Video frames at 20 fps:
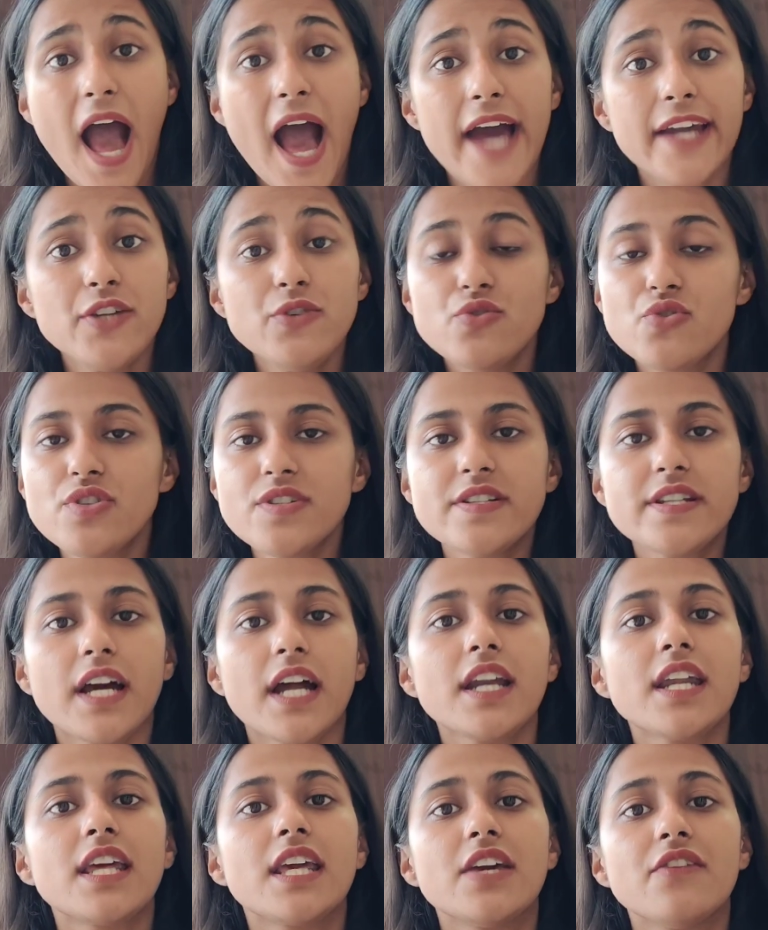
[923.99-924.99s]
and you just
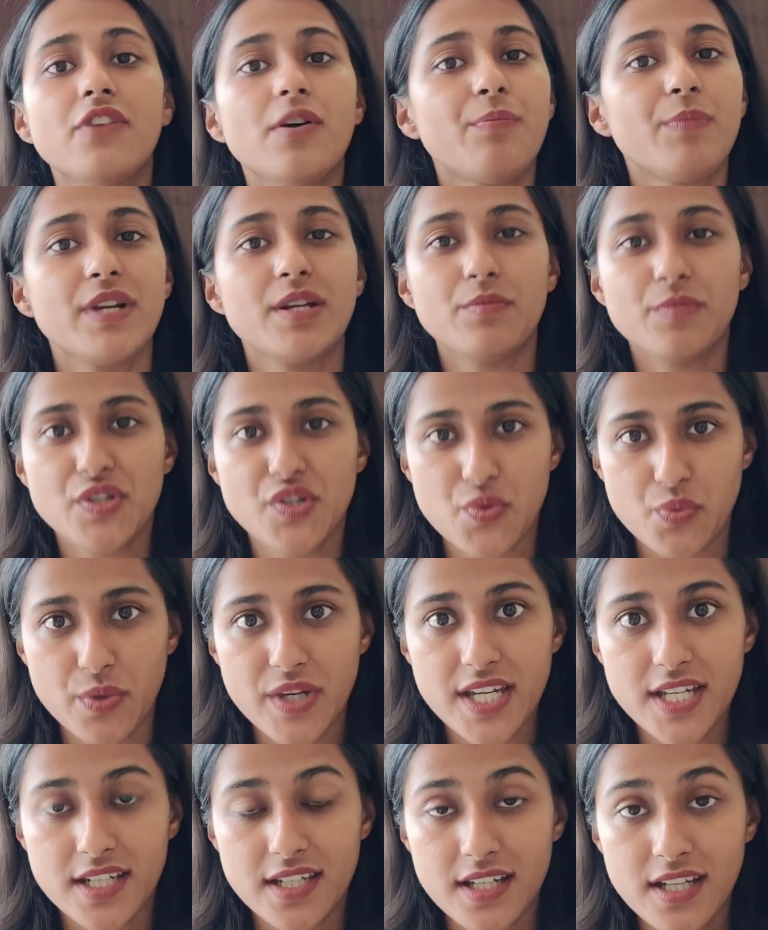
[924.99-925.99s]
can't give up in
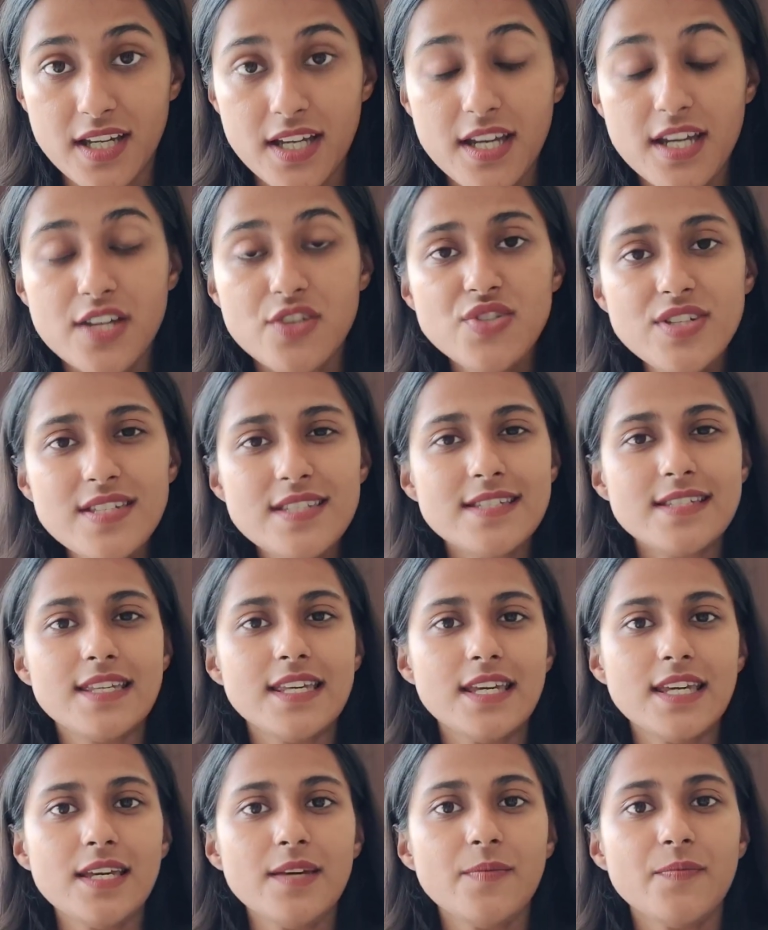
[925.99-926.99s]
between. Just
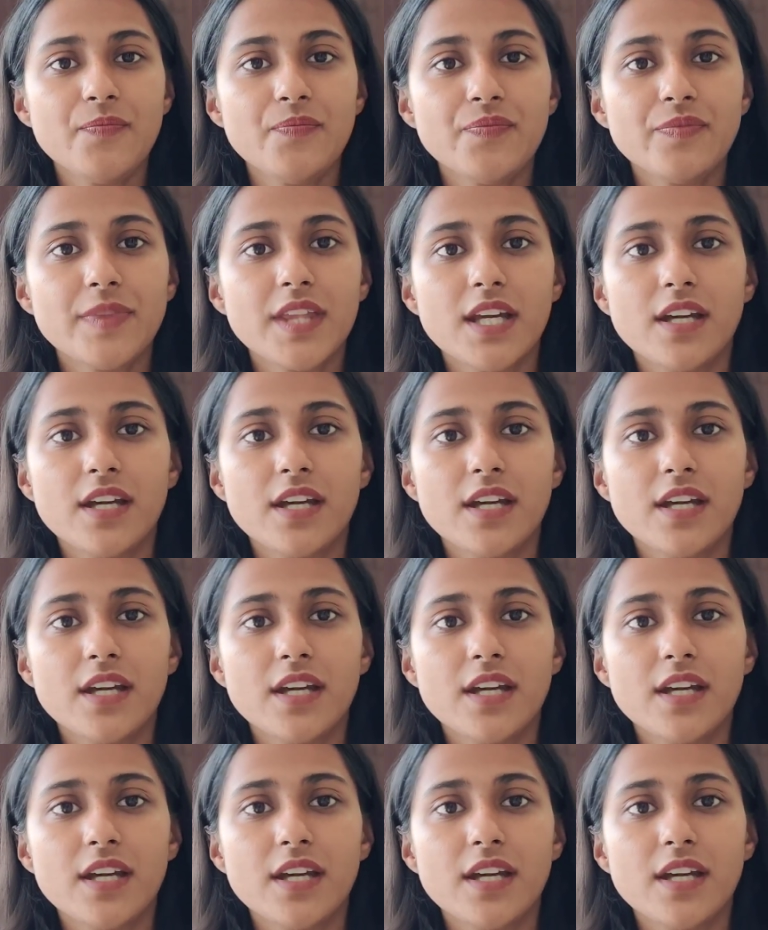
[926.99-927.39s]
see,